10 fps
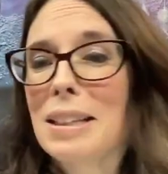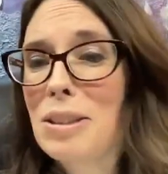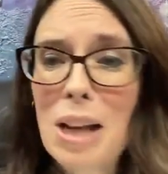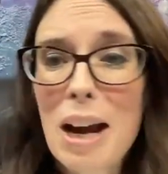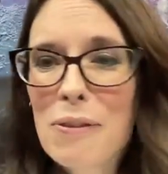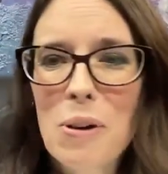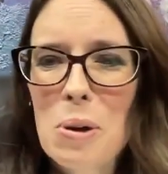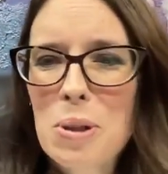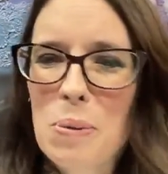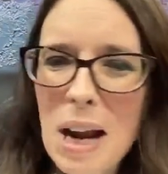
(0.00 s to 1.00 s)

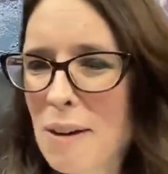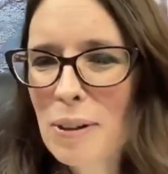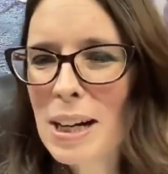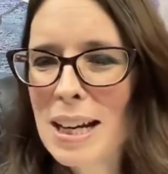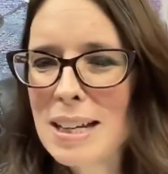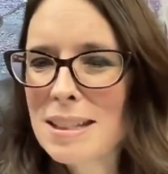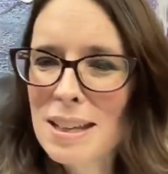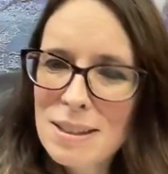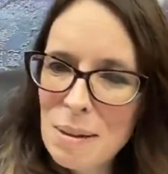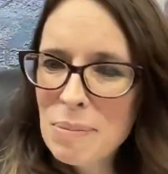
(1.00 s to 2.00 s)
divulge, whatever it is
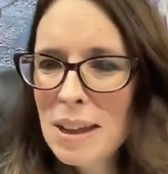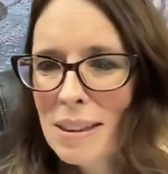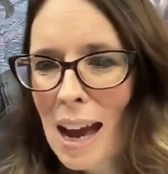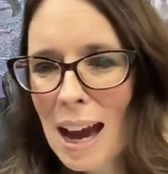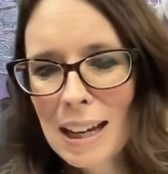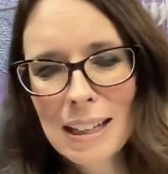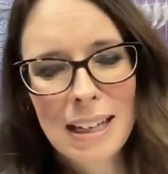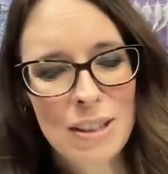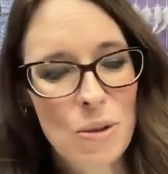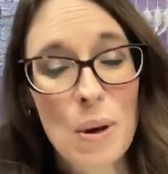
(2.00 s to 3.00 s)
something that
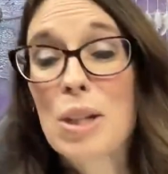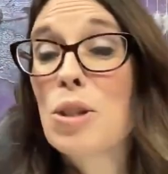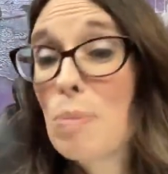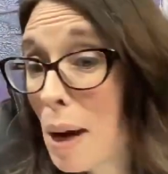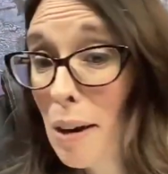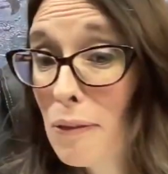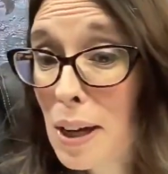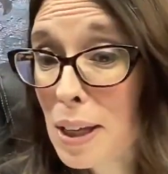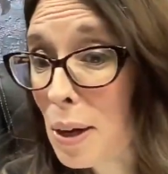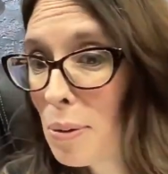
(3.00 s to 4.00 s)
is going to
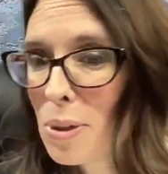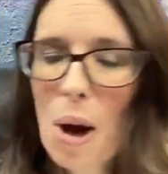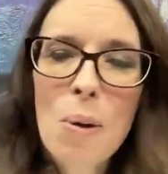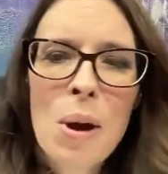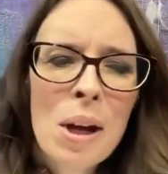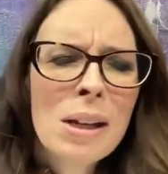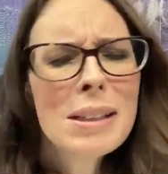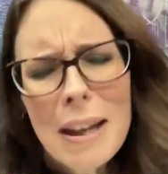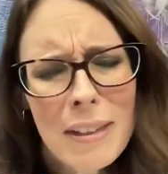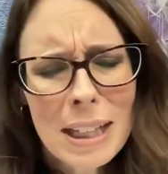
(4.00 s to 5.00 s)
benefit you. So
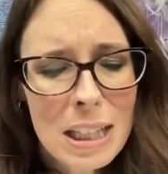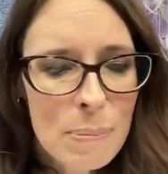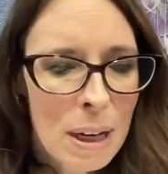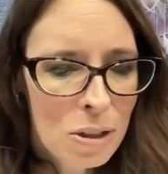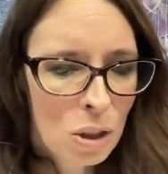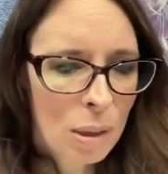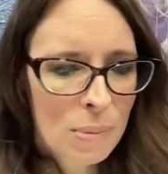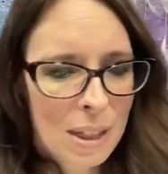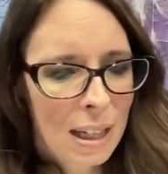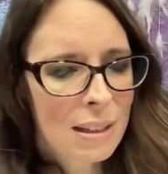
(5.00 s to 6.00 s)
nothing is by
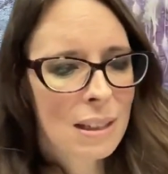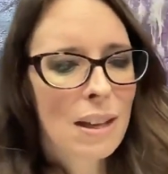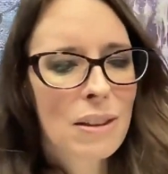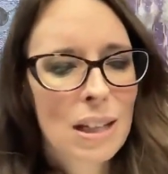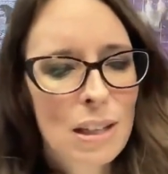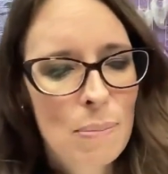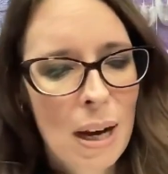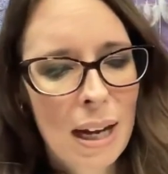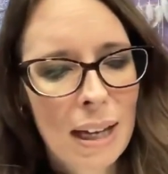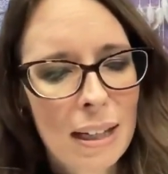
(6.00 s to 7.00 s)
circumstance and nothing is
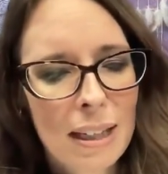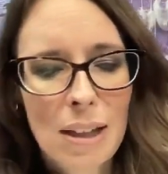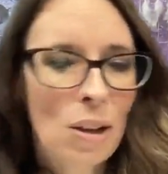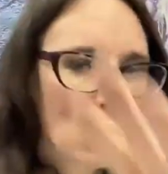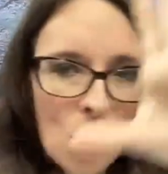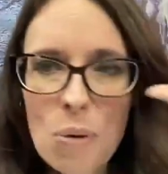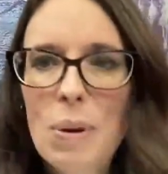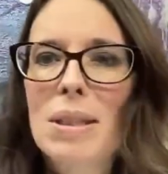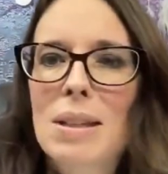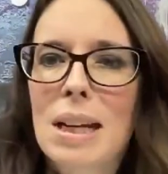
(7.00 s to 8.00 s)
by,
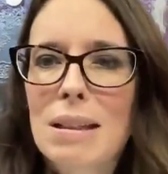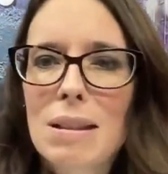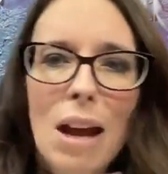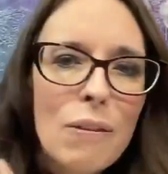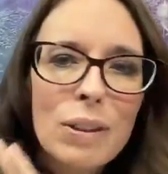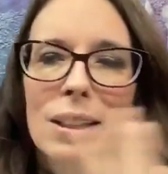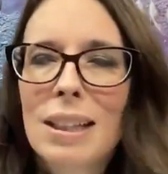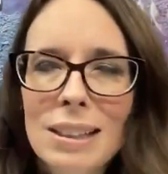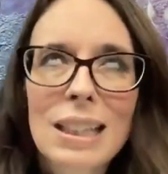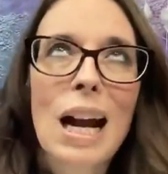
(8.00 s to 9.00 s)
coincidence.
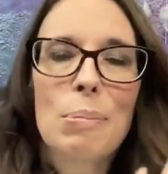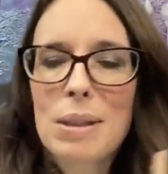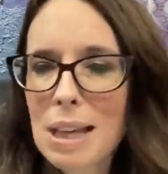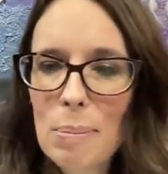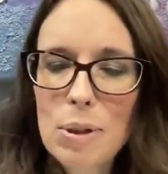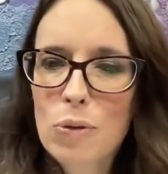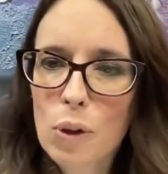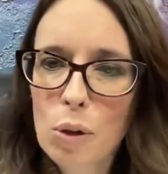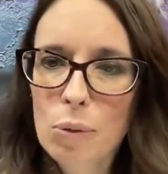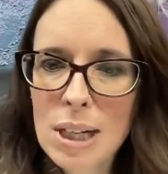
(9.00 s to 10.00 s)
Everything that happens
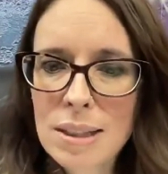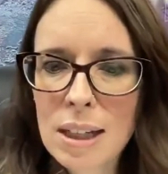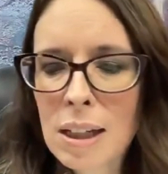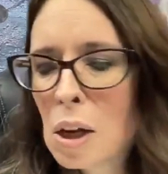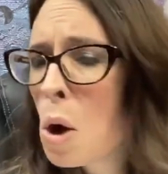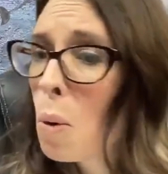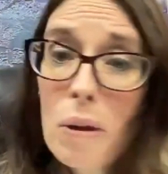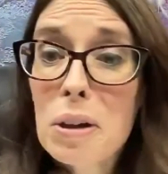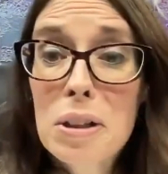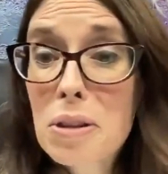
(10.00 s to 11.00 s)
for a reason,
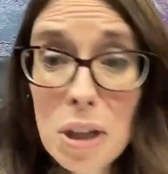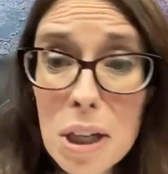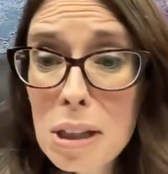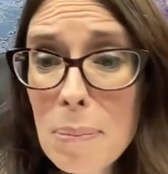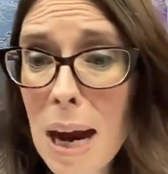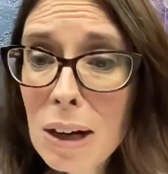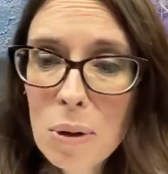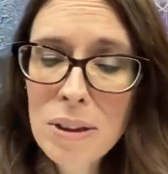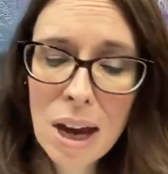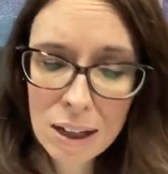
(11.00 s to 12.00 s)
whether the good, the bad,
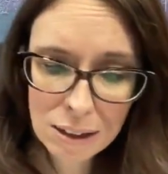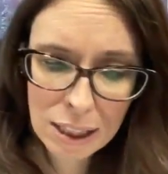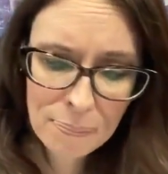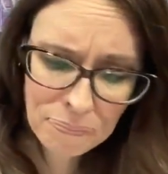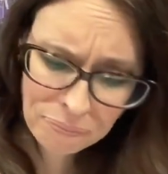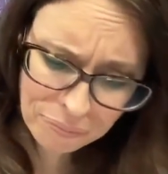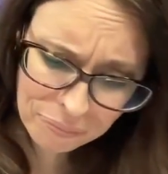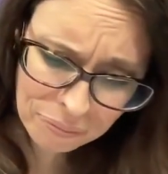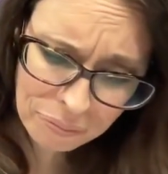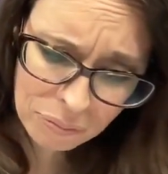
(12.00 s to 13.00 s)
or the ugly.
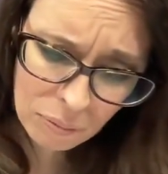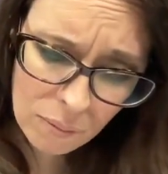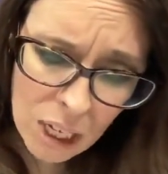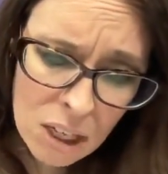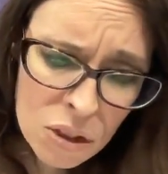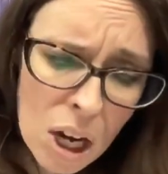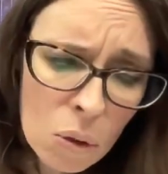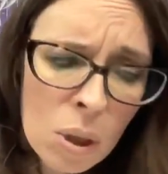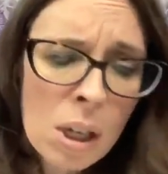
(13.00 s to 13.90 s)
So